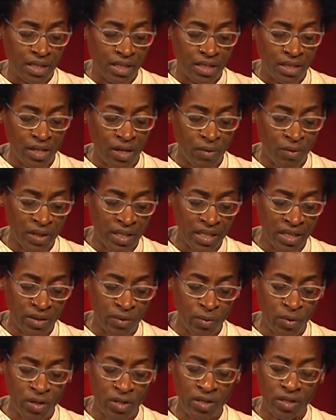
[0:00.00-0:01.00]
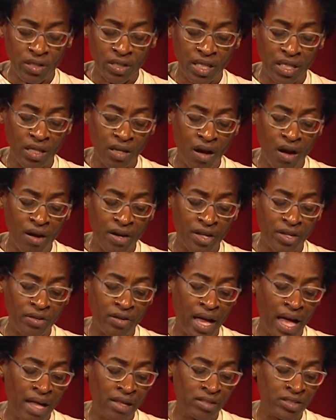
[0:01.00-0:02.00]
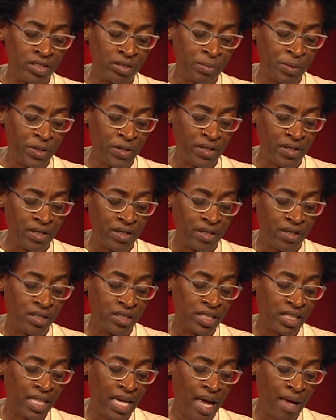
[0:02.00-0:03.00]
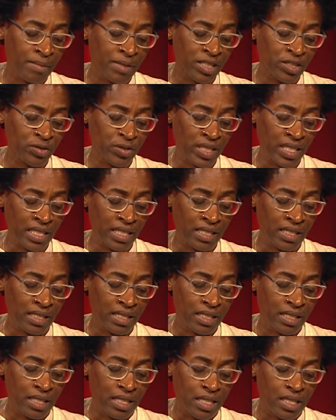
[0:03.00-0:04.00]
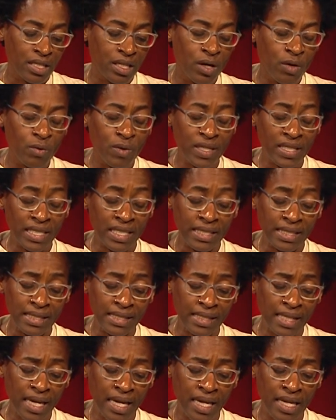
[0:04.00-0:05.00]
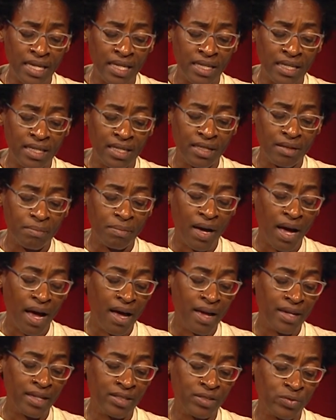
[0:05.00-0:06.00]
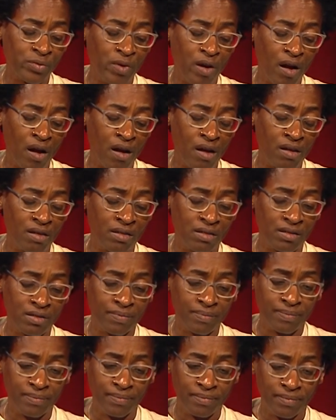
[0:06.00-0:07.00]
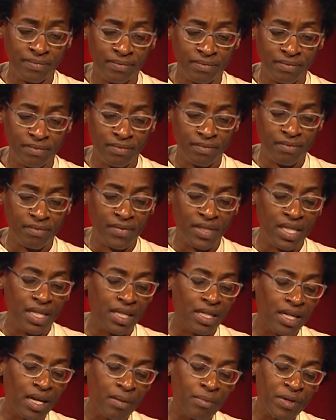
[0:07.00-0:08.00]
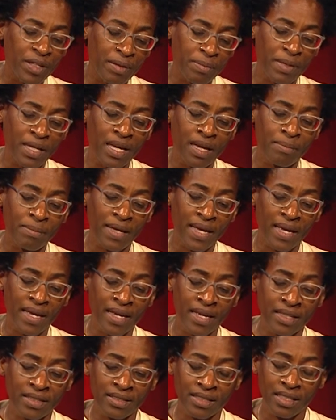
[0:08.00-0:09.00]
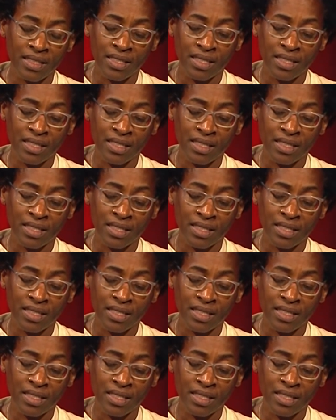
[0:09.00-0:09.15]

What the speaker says: No one in the world can argue algebra or geometry. No one can say pi is wrong. Come with me, I begged.